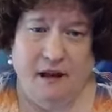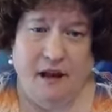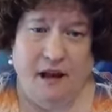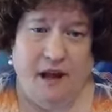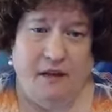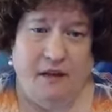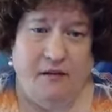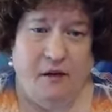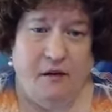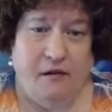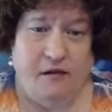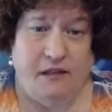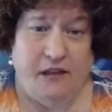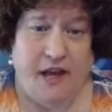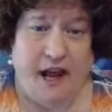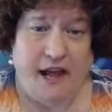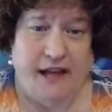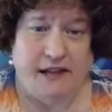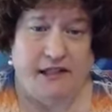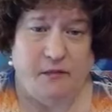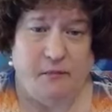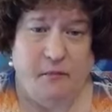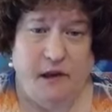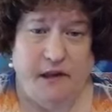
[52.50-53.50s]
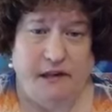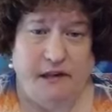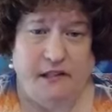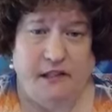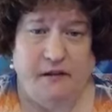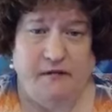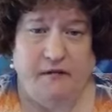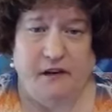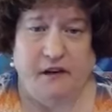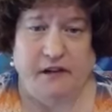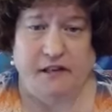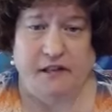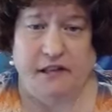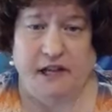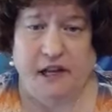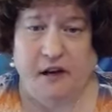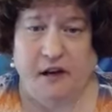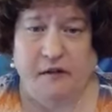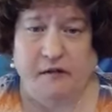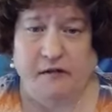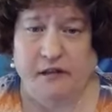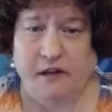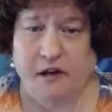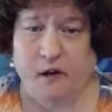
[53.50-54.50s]
And those aspects of
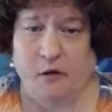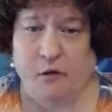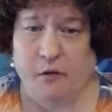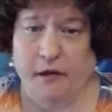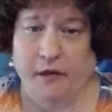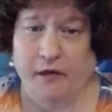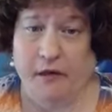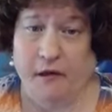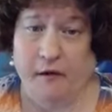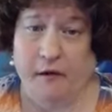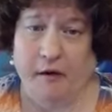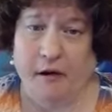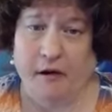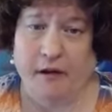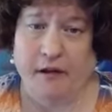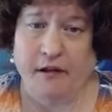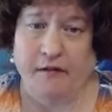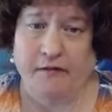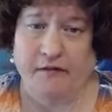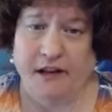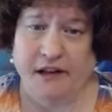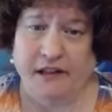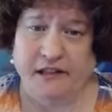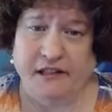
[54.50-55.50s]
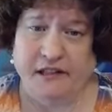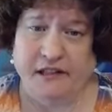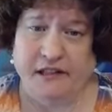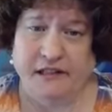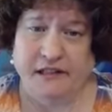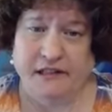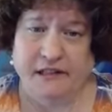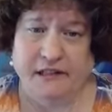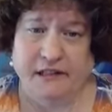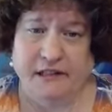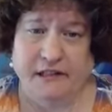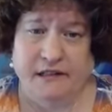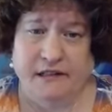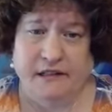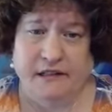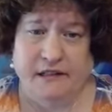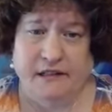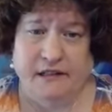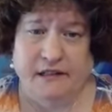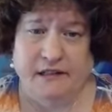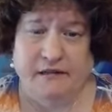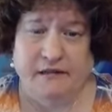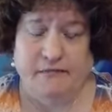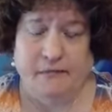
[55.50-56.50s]
ourselves are within all of us.
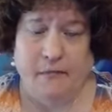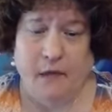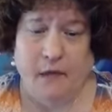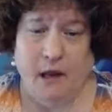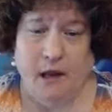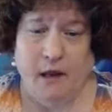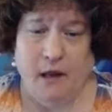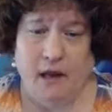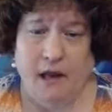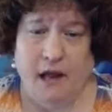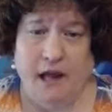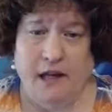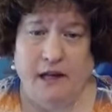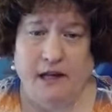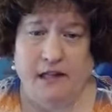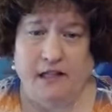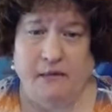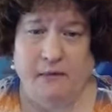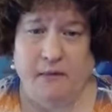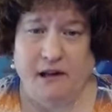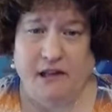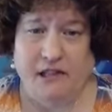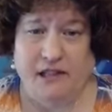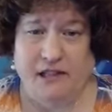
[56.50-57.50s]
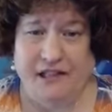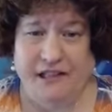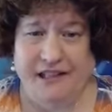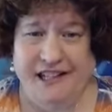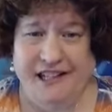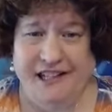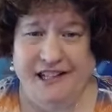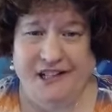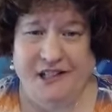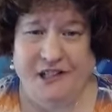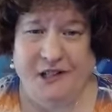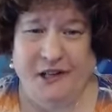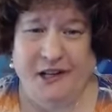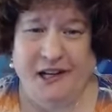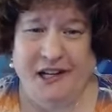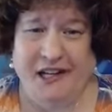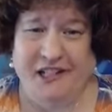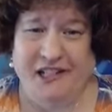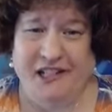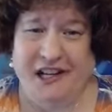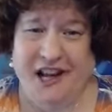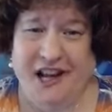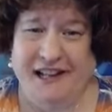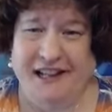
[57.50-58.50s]
And especially
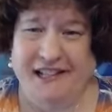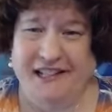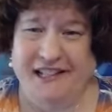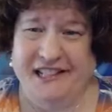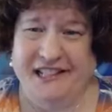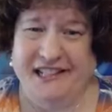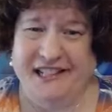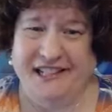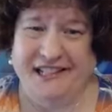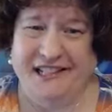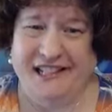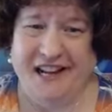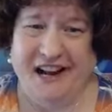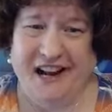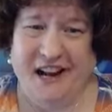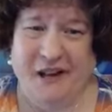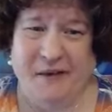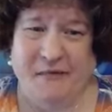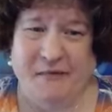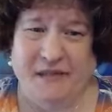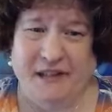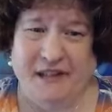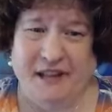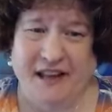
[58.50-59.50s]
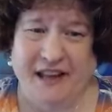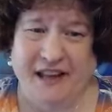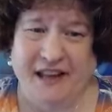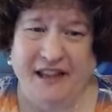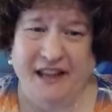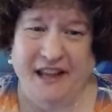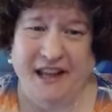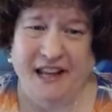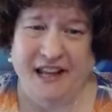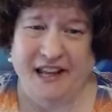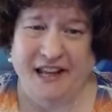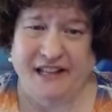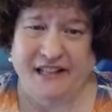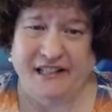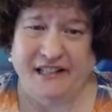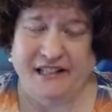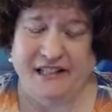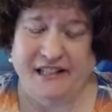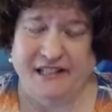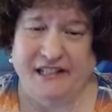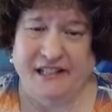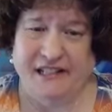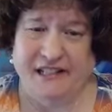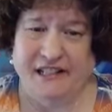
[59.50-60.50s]
during challenging times like
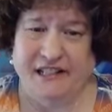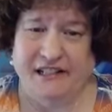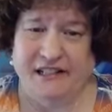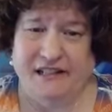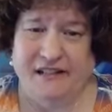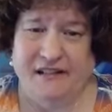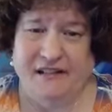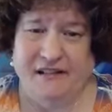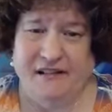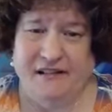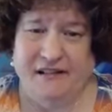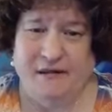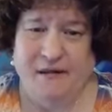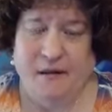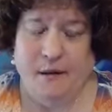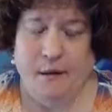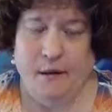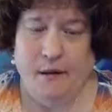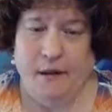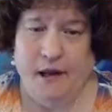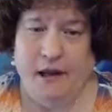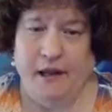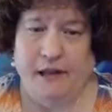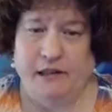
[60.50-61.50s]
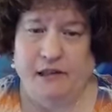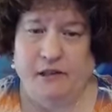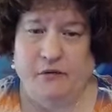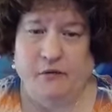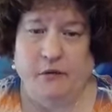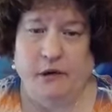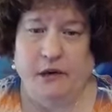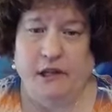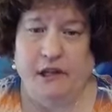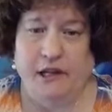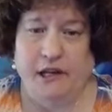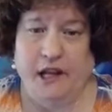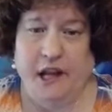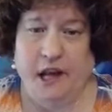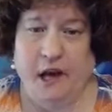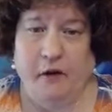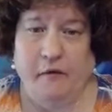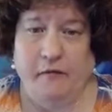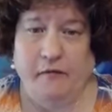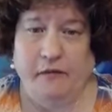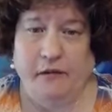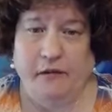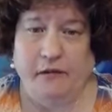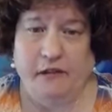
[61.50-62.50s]
these, it's really
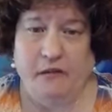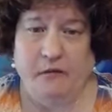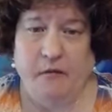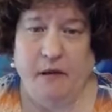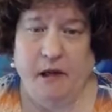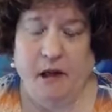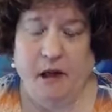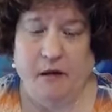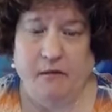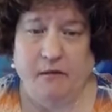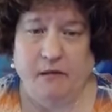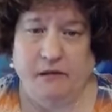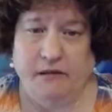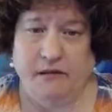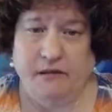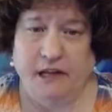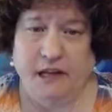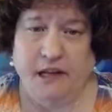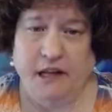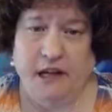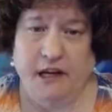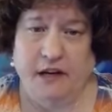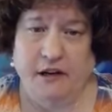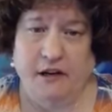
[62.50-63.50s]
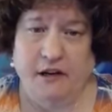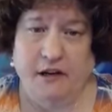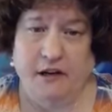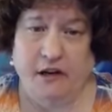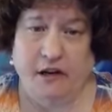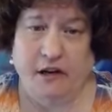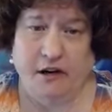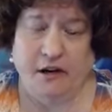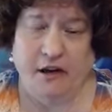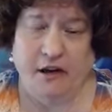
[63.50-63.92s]
helpful to be able to hear your